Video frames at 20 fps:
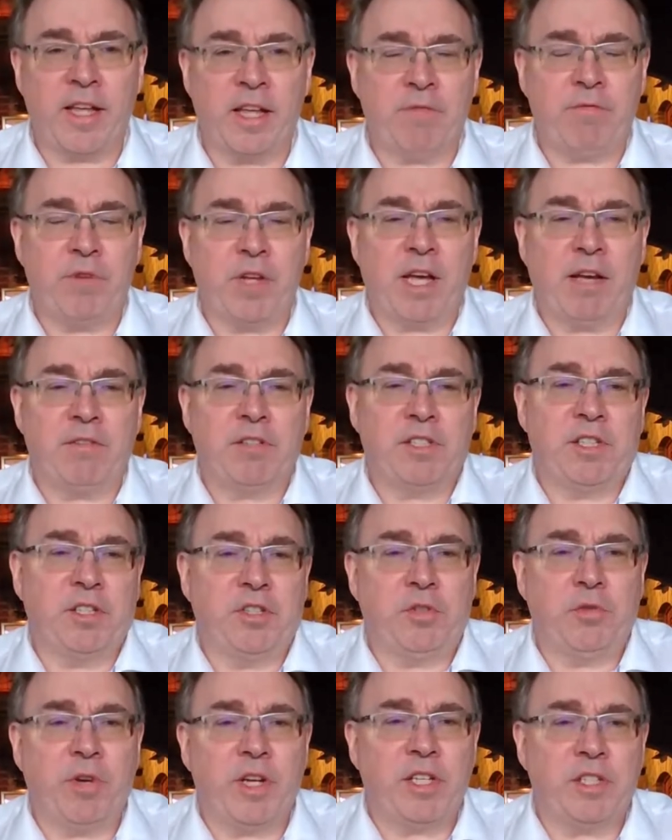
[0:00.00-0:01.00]
if we have a
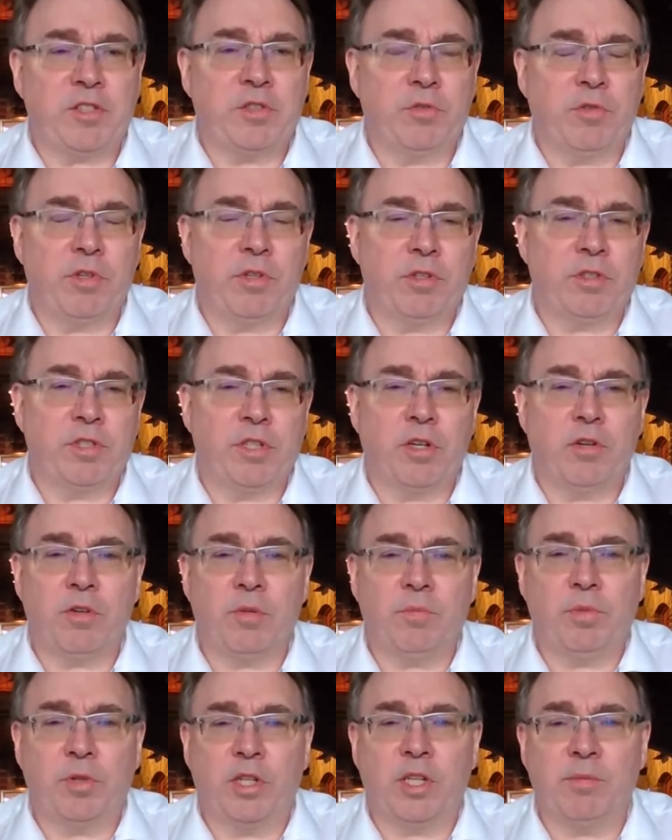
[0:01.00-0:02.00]
situation where there's
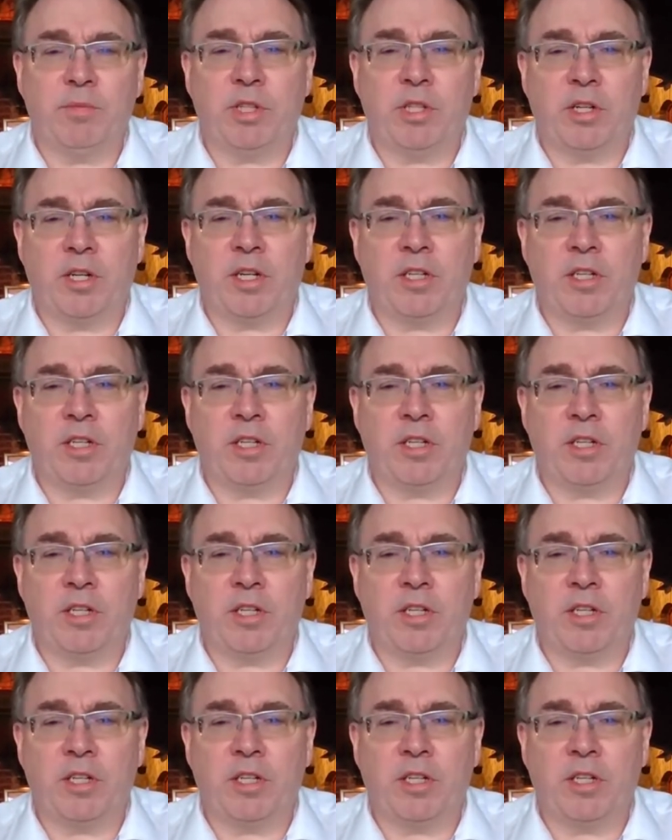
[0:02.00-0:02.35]
no employment